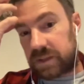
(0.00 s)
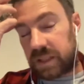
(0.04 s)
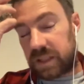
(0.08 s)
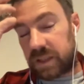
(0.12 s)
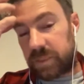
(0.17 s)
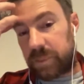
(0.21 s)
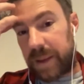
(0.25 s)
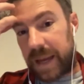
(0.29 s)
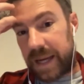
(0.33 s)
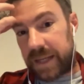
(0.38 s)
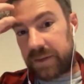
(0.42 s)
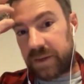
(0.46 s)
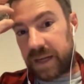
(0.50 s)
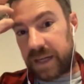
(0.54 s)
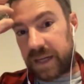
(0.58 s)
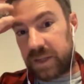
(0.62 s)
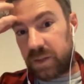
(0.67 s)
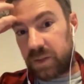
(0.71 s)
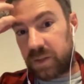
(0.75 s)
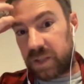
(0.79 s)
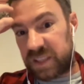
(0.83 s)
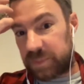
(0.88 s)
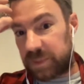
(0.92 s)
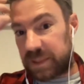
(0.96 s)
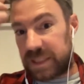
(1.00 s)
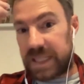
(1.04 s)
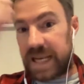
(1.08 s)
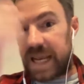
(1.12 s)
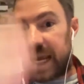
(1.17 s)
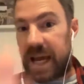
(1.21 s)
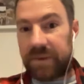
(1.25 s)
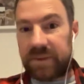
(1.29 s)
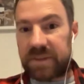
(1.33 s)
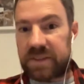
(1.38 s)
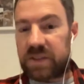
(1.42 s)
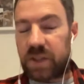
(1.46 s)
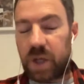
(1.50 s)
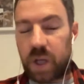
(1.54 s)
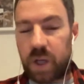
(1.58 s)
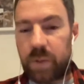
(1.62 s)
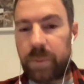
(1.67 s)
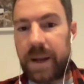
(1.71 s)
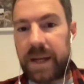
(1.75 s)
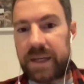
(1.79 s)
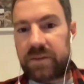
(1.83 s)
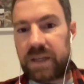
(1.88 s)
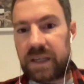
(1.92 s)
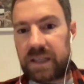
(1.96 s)
a lot of background noise, but now there's no
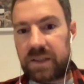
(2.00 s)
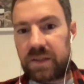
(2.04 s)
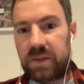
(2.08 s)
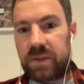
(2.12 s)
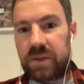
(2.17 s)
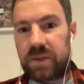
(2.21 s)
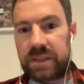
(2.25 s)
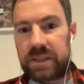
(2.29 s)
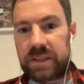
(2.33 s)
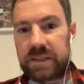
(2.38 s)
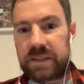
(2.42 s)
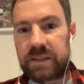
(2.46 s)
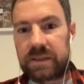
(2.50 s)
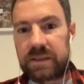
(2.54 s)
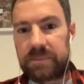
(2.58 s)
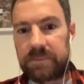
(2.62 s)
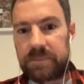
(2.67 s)
background noise.